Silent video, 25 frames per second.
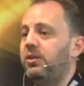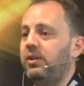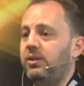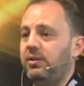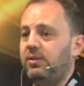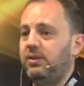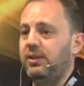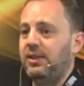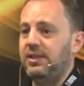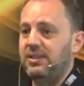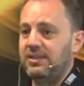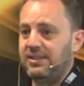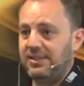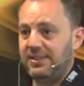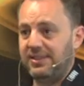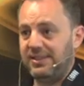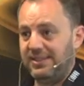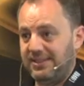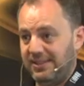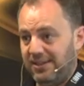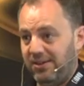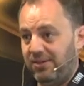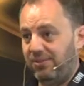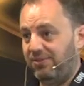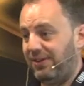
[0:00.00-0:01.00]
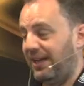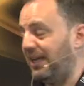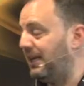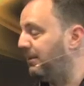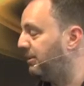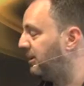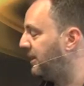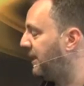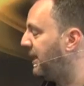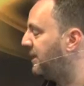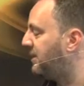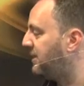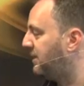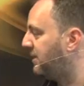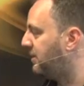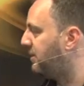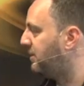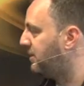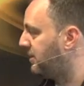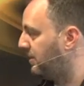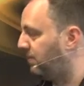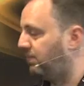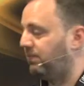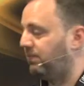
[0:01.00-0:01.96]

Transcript: The instances aren't available yet to